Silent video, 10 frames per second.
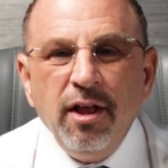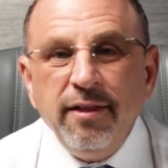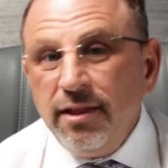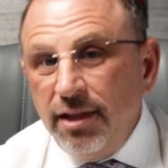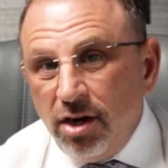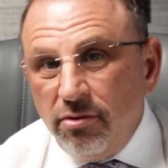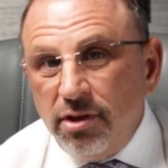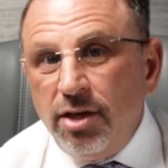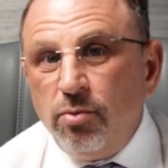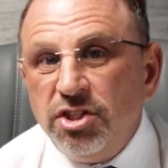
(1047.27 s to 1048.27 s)
that
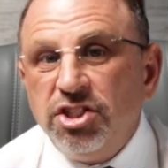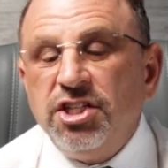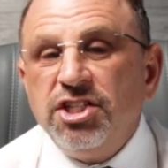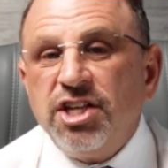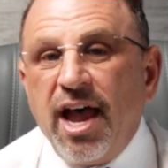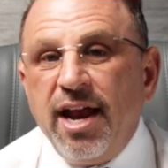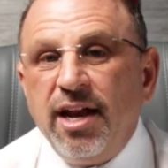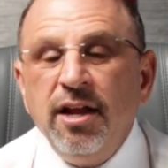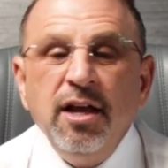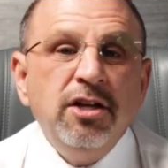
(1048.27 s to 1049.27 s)
literally was decided